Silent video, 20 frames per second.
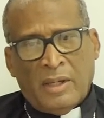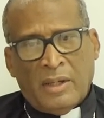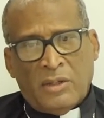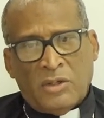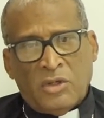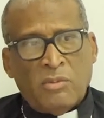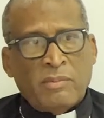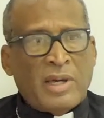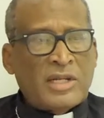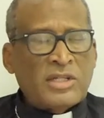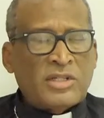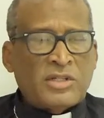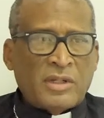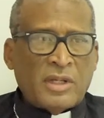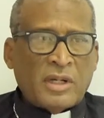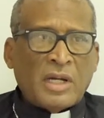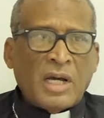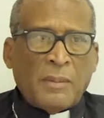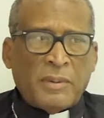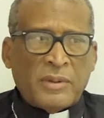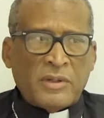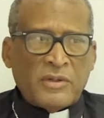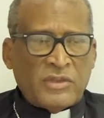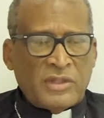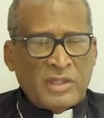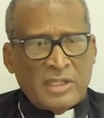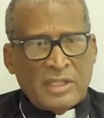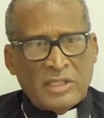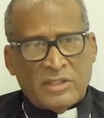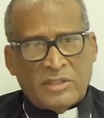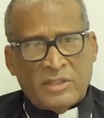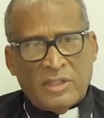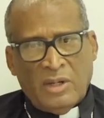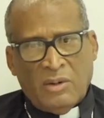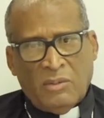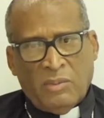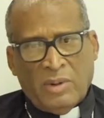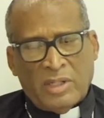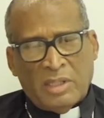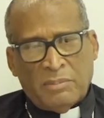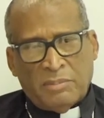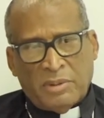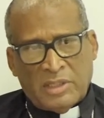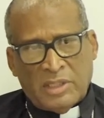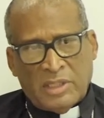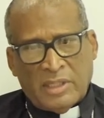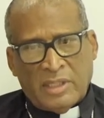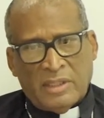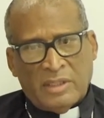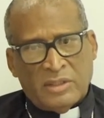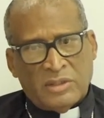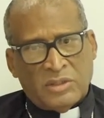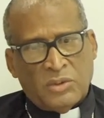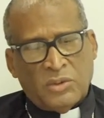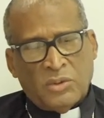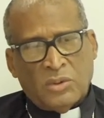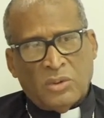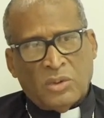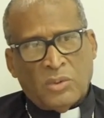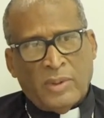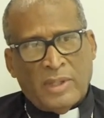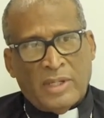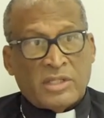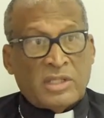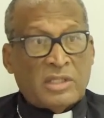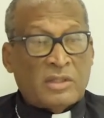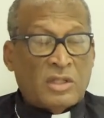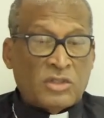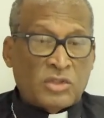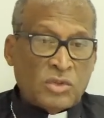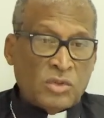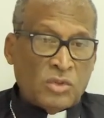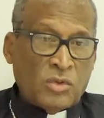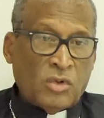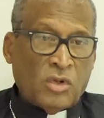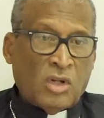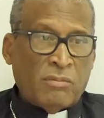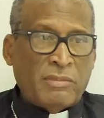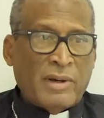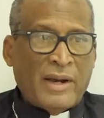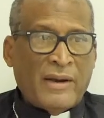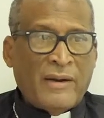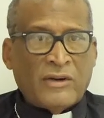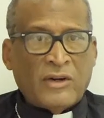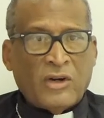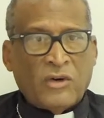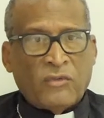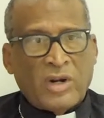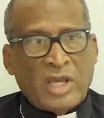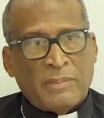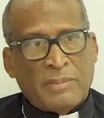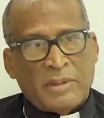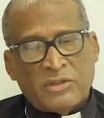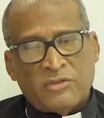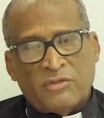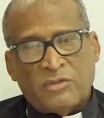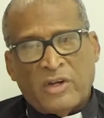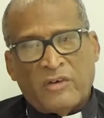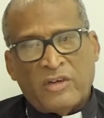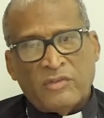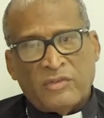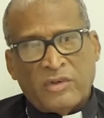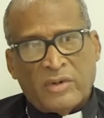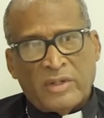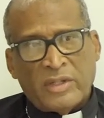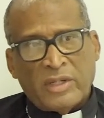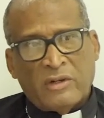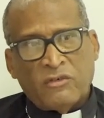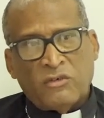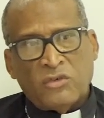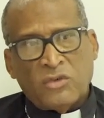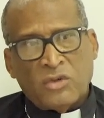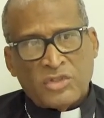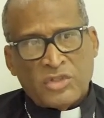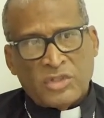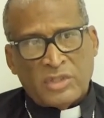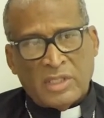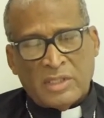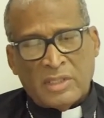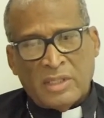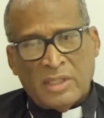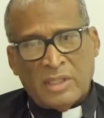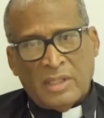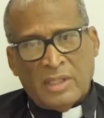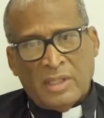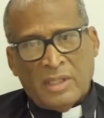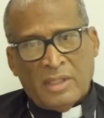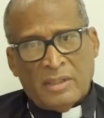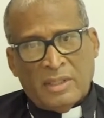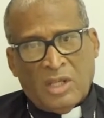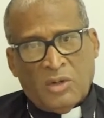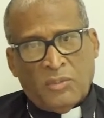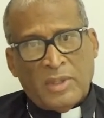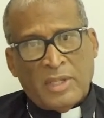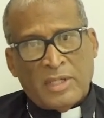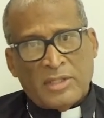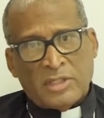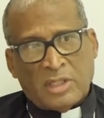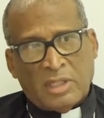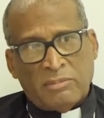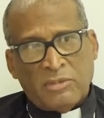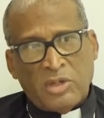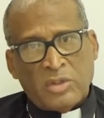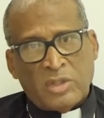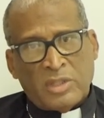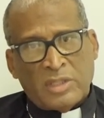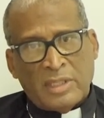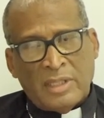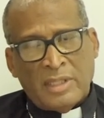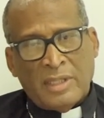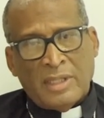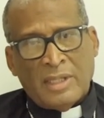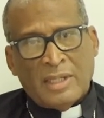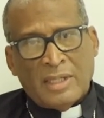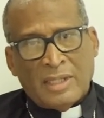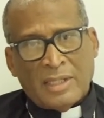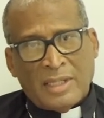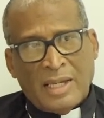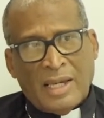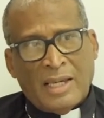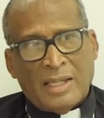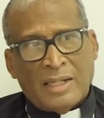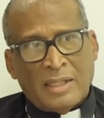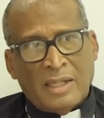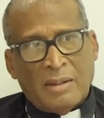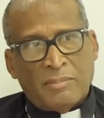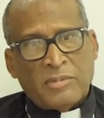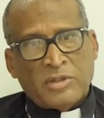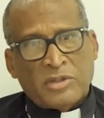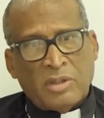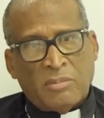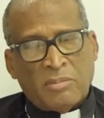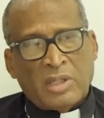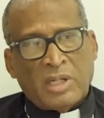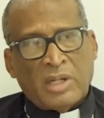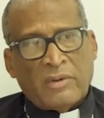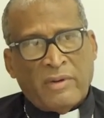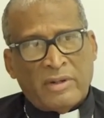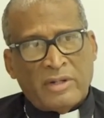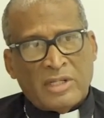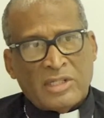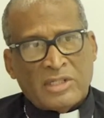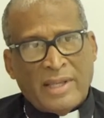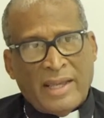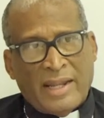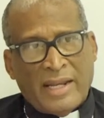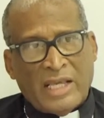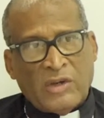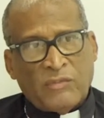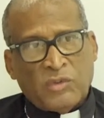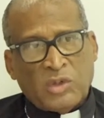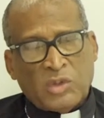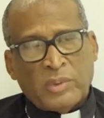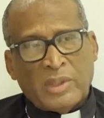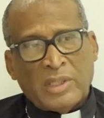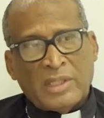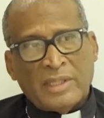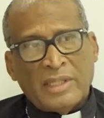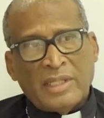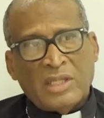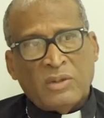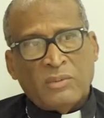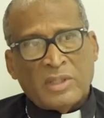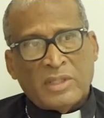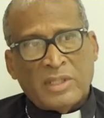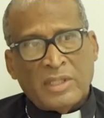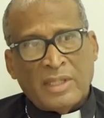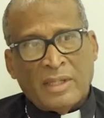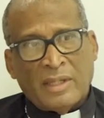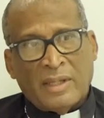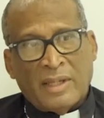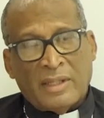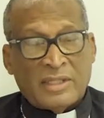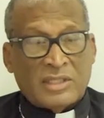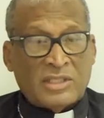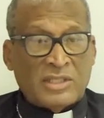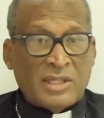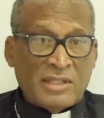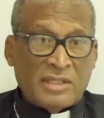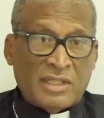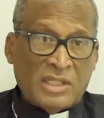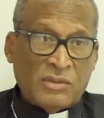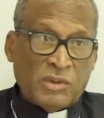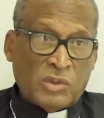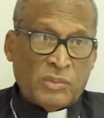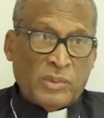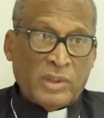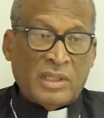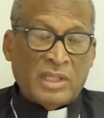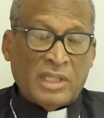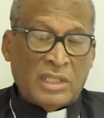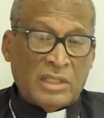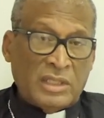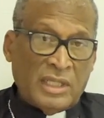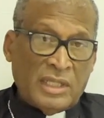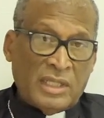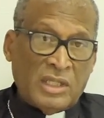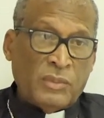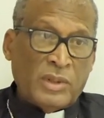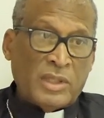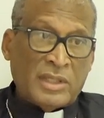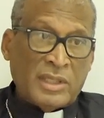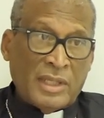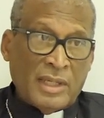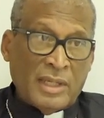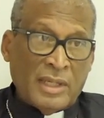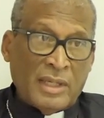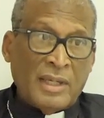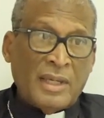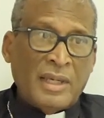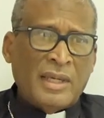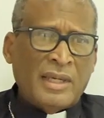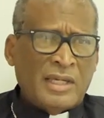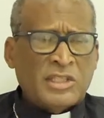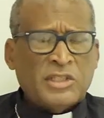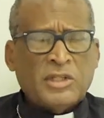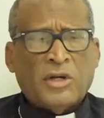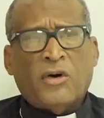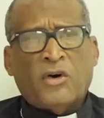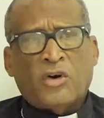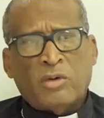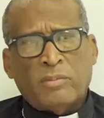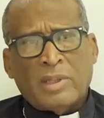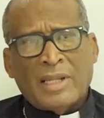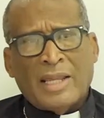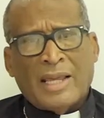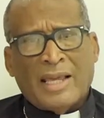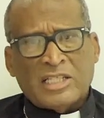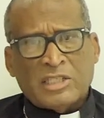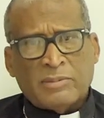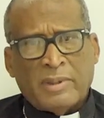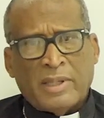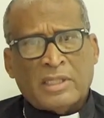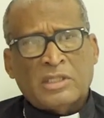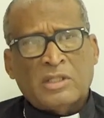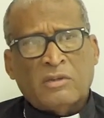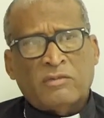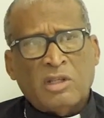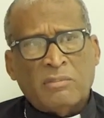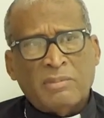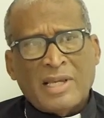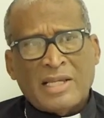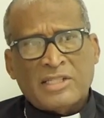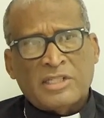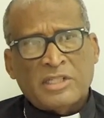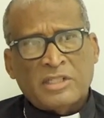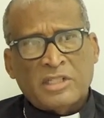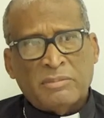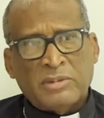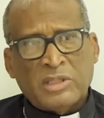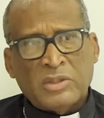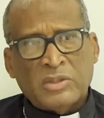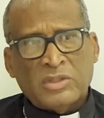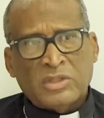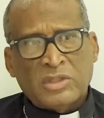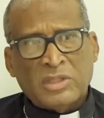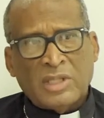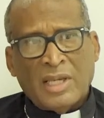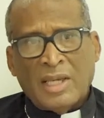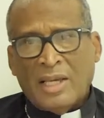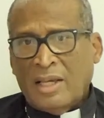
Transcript: You mentioned a couple of things there. One in particular is a whole question, the so-called marital rape. It's very, very unfortunate that we as a community can't come to some clear understanding of what we're dealing with here. And essentially what we're dealing with here is a horrible aspect of domestic abuse.